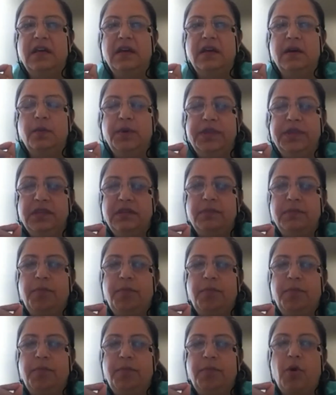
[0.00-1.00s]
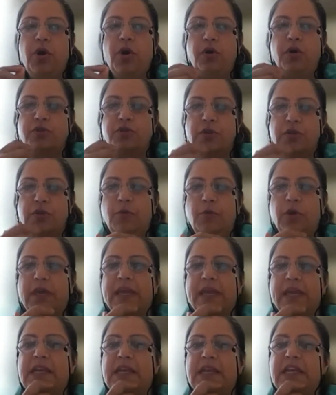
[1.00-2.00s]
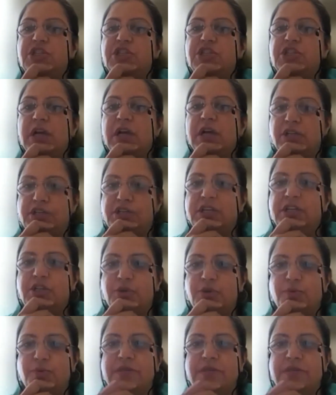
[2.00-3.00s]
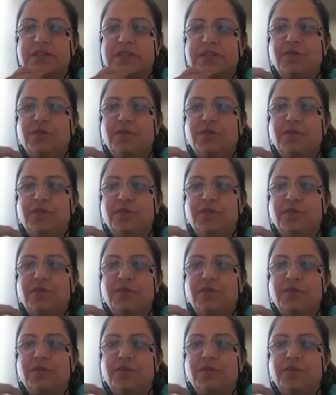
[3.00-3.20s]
Within the board also, I'm looking at nature culture issues.